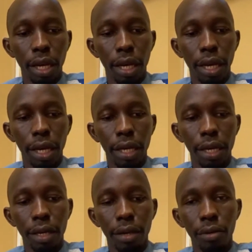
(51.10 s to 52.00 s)

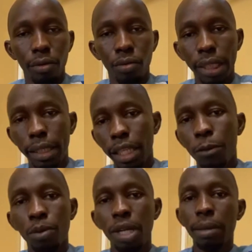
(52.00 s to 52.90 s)
And what in this
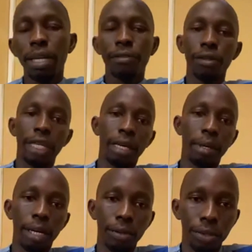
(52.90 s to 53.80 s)
program gets for there
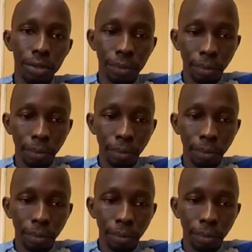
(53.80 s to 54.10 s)
about?